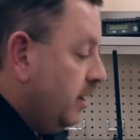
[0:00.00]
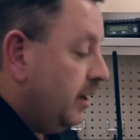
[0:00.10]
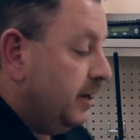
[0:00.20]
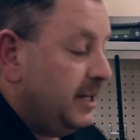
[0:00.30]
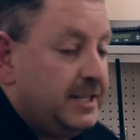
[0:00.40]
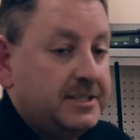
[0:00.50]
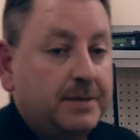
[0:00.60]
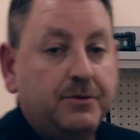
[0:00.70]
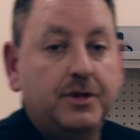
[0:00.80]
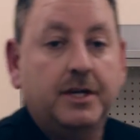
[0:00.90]
uh,
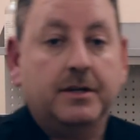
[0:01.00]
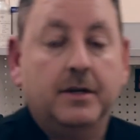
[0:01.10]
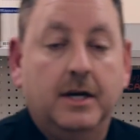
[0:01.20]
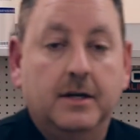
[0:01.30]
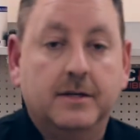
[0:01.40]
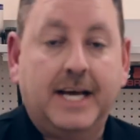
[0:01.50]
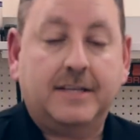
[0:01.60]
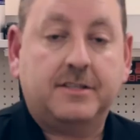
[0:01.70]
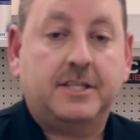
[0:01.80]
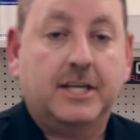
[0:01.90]
anytime you get uh,
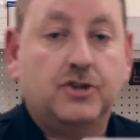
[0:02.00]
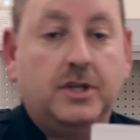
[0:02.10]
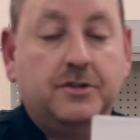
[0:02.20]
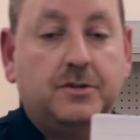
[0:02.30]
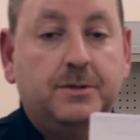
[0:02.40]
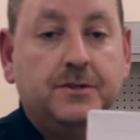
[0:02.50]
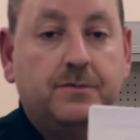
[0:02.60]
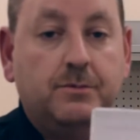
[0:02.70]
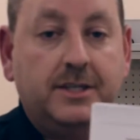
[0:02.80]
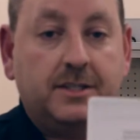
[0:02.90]
gas detection instruments
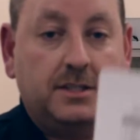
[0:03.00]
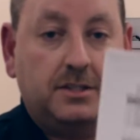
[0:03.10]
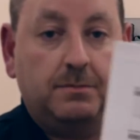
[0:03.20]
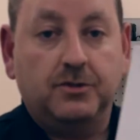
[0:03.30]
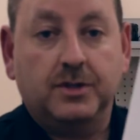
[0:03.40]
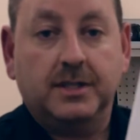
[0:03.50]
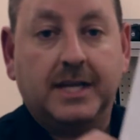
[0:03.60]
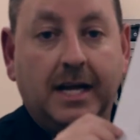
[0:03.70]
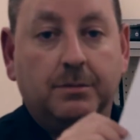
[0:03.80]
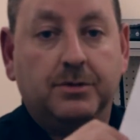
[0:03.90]
from RAE Systems, you get the
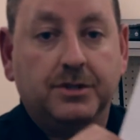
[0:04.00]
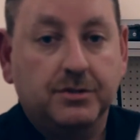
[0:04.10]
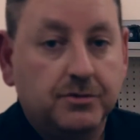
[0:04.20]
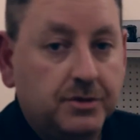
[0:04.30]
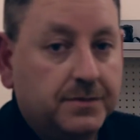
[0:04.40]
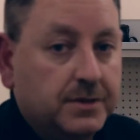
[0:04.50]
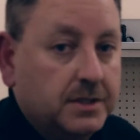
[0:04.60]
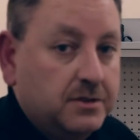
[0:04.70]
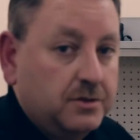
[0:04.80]
calibration certificate.